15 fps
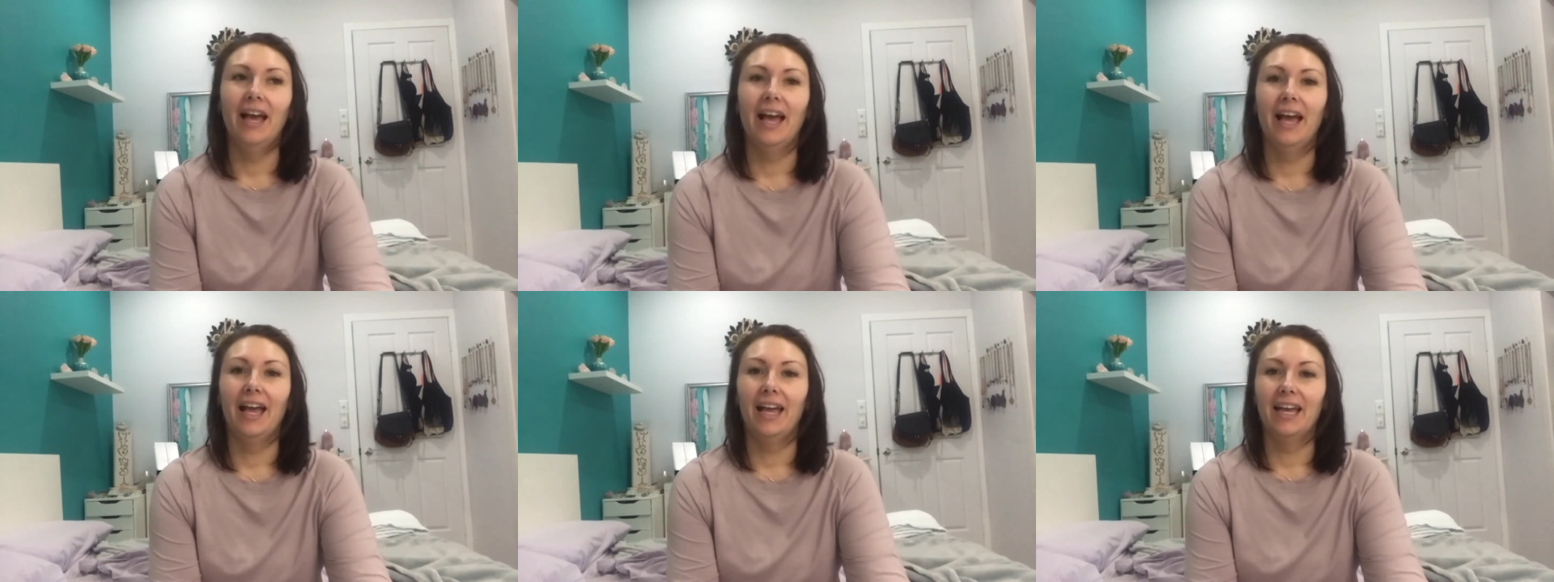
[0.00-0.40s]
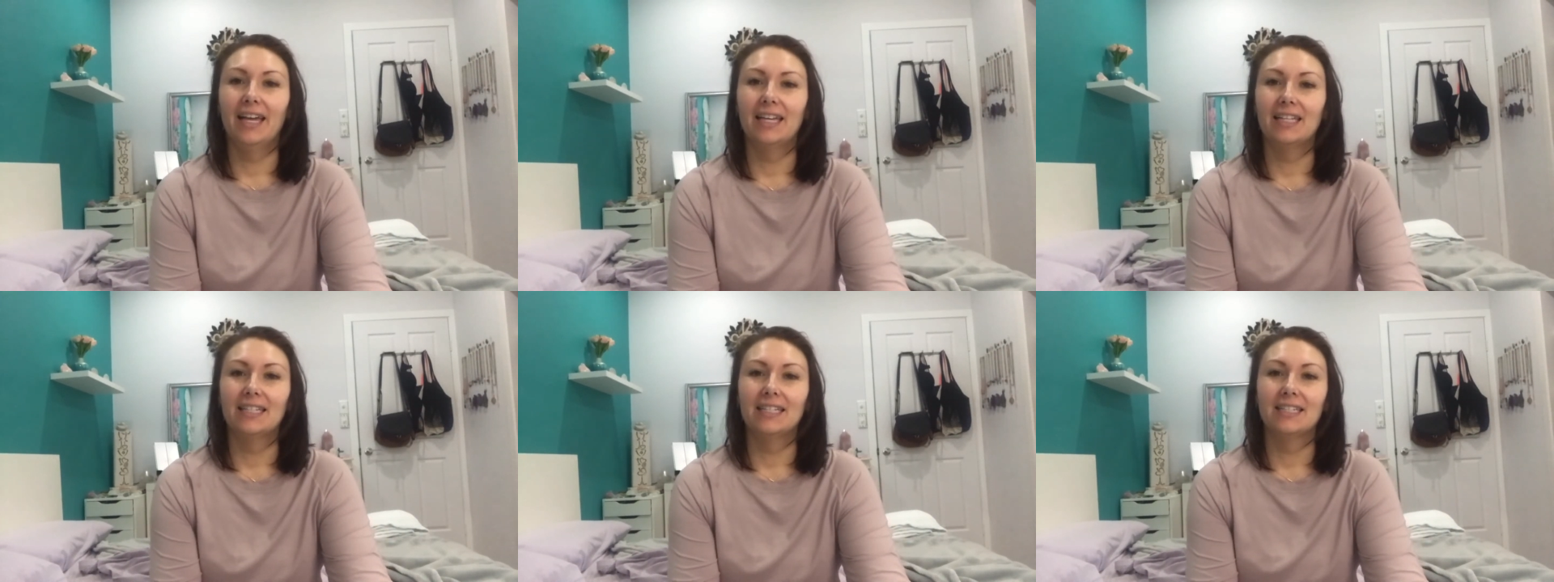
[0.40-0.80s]

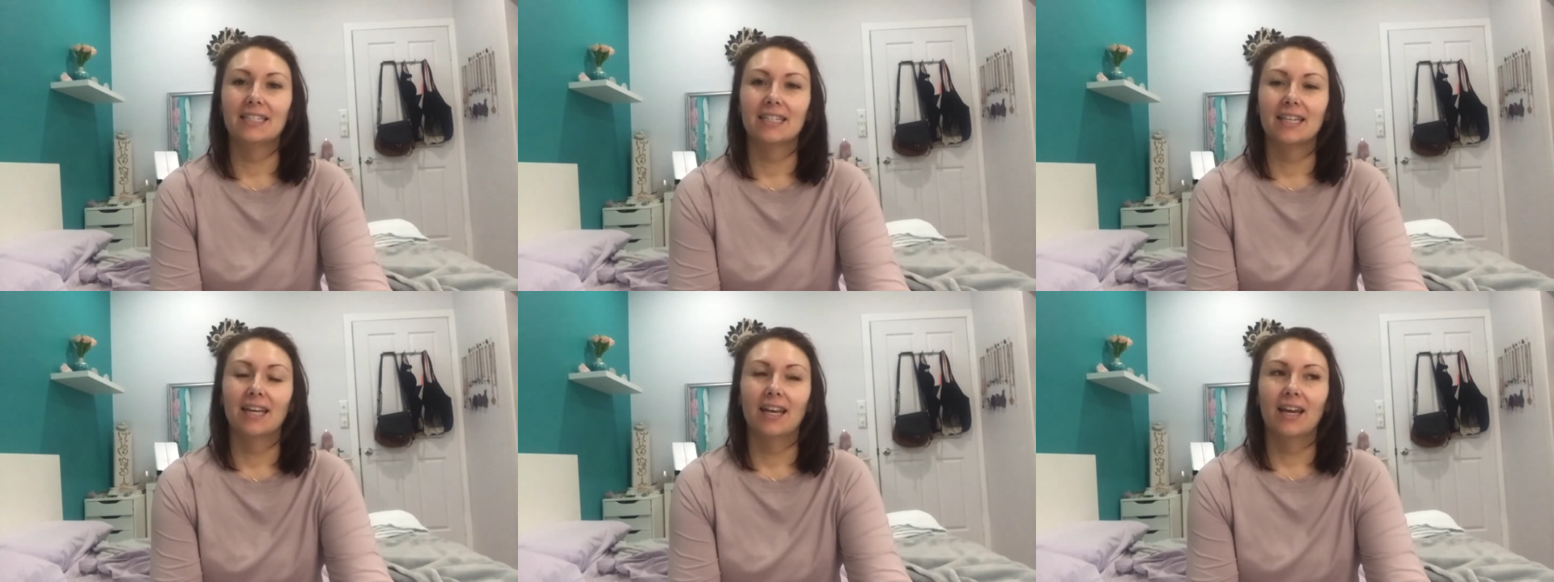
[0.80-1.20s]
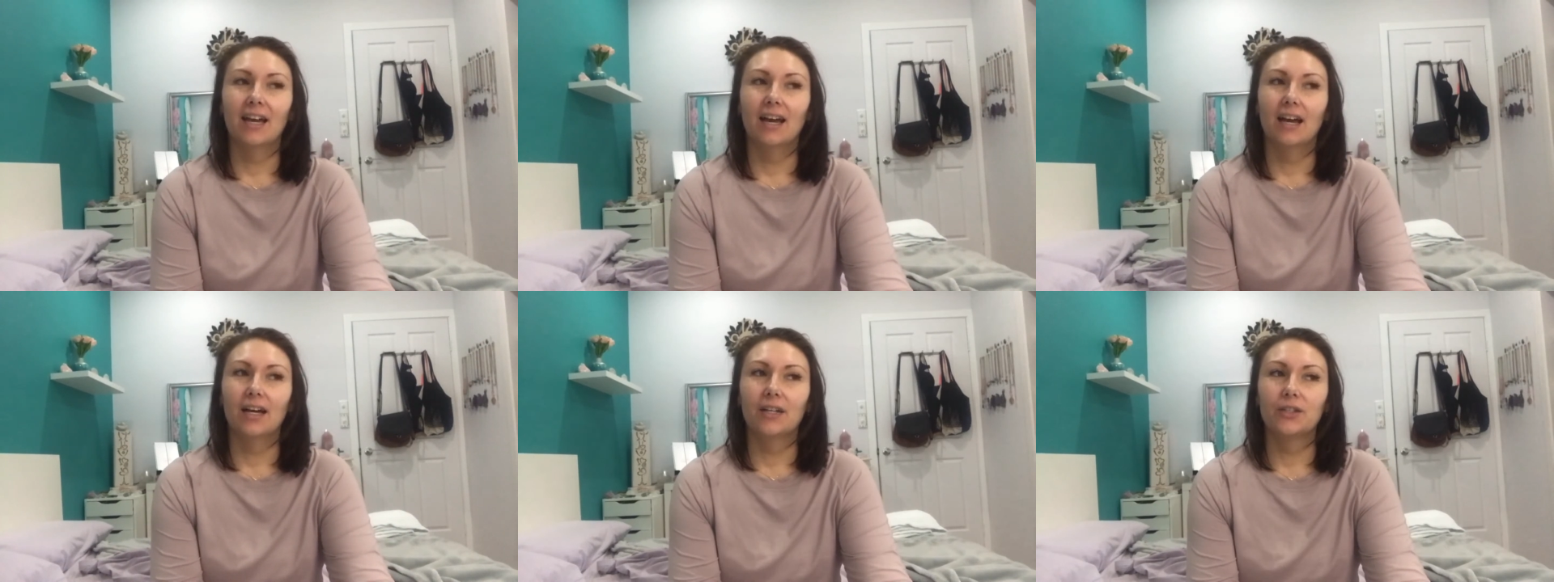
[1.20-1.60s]
and
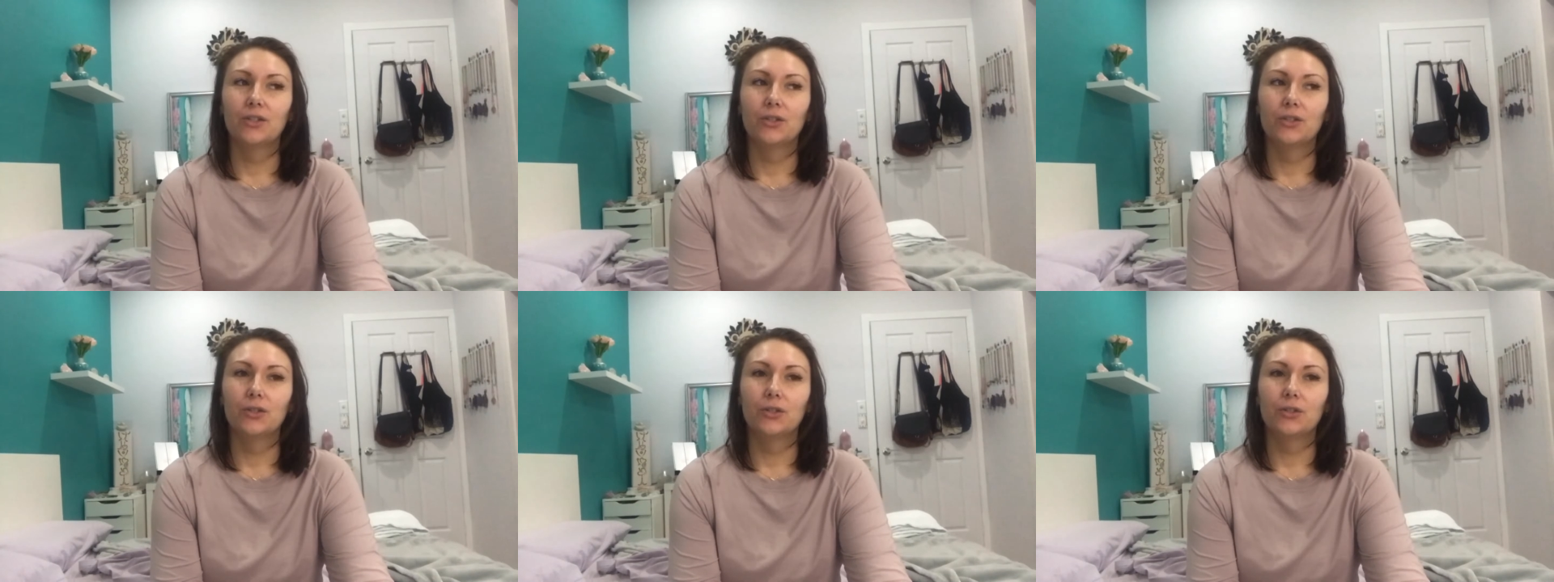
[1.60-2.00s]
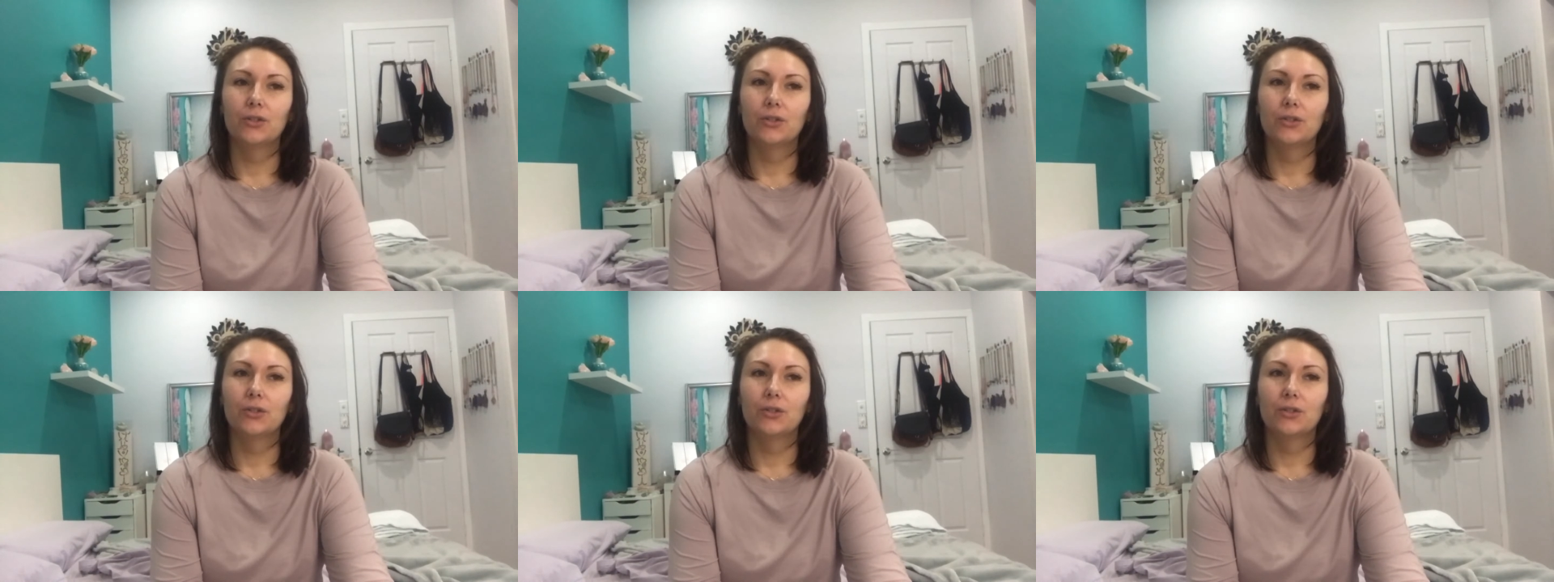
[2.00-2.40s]
I
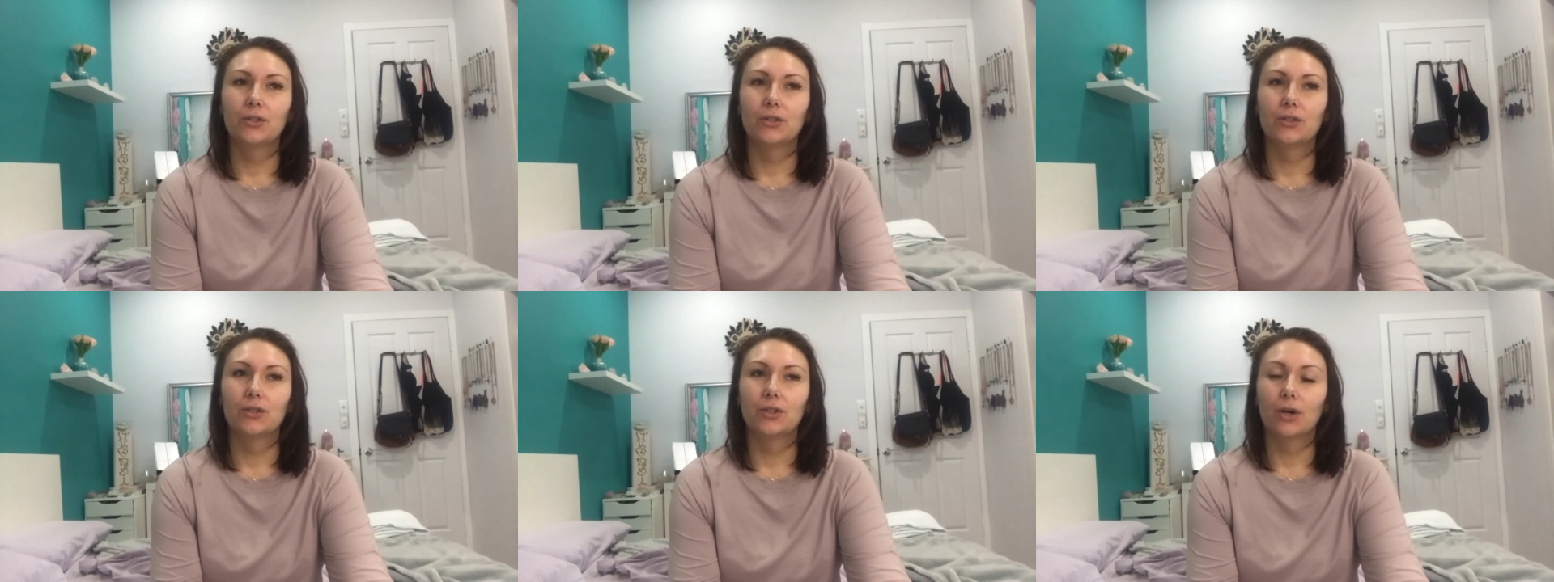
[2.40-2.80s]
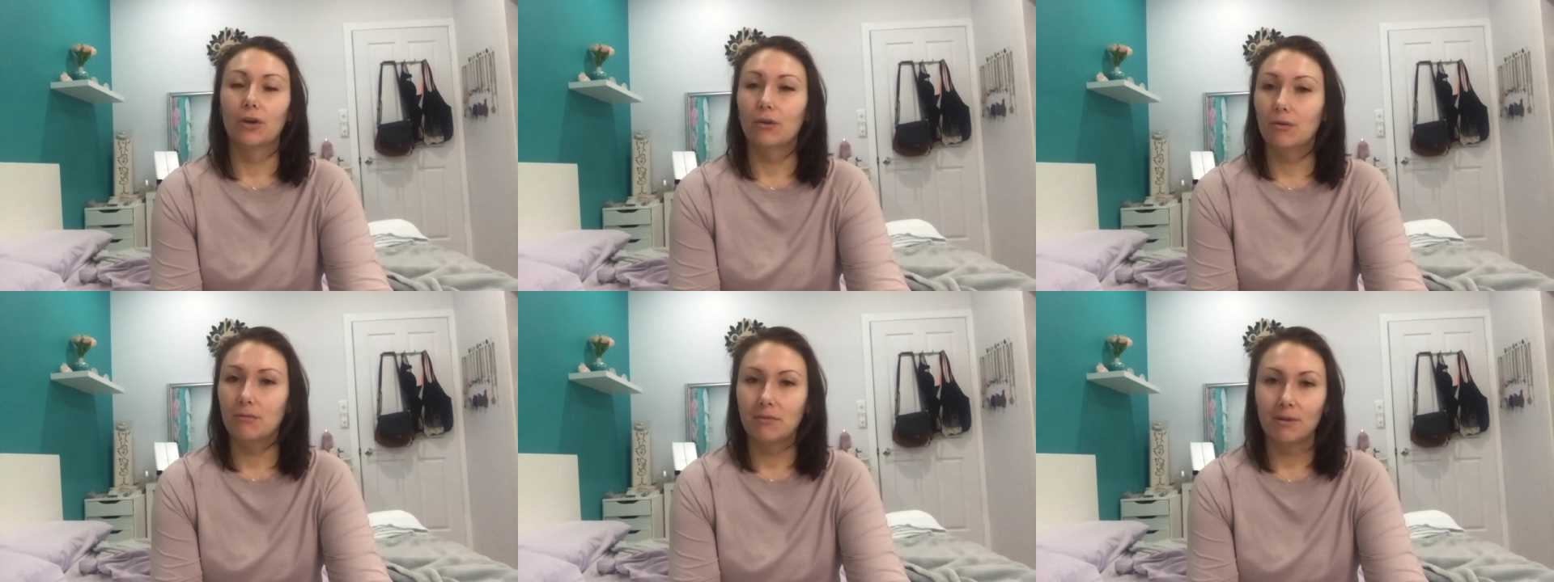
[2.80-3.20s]

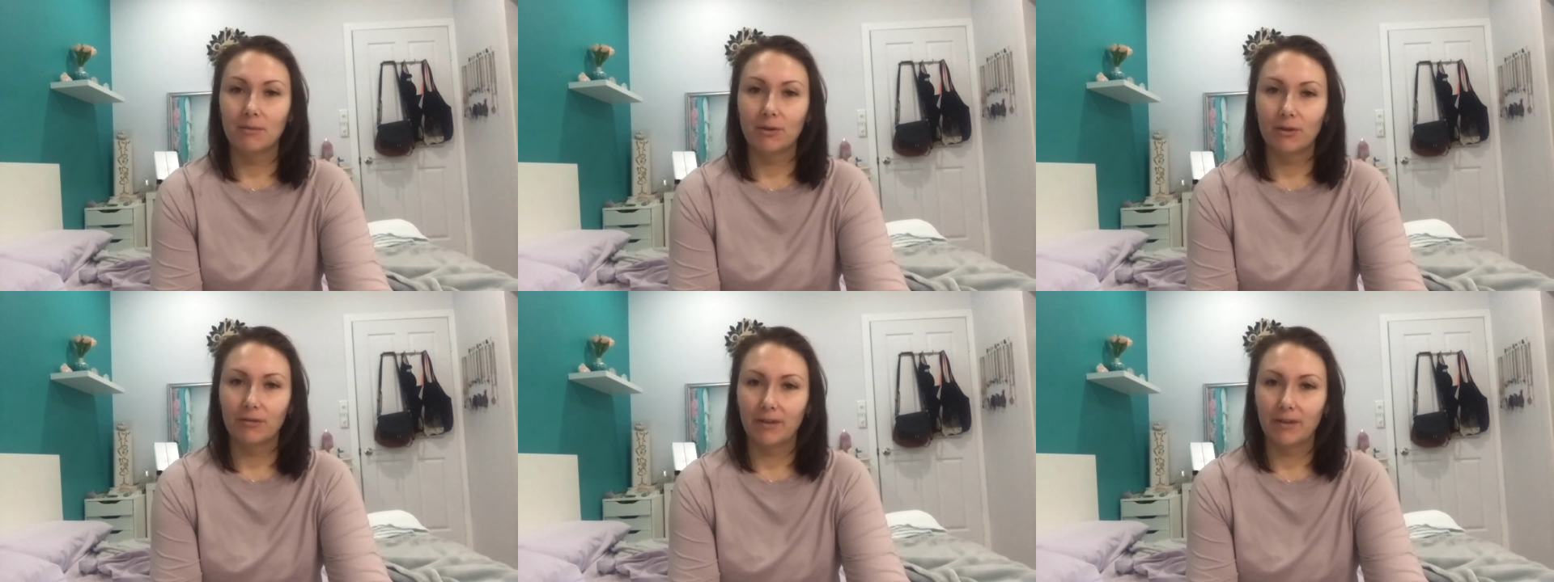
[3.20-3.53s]
don't remember if